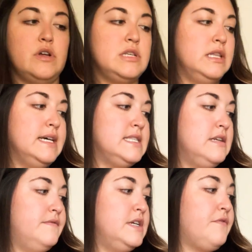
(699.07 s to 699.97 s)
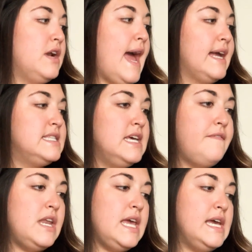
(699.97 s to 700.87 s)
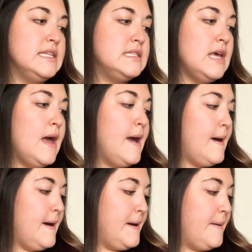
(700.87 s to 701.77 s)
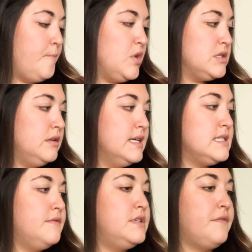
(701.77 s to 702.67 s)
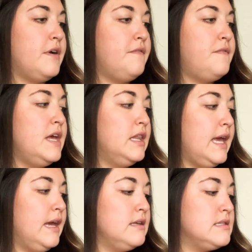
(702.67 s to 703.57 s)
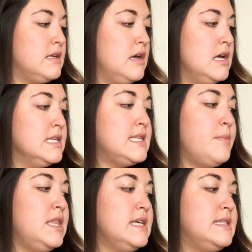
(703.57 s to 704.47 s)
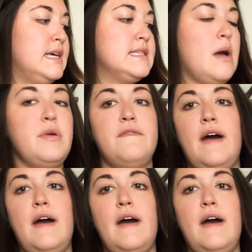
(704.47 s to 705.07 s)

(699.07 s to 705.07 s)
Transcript: there's a list of different activities. There's a list of different feelings. Some of these things can be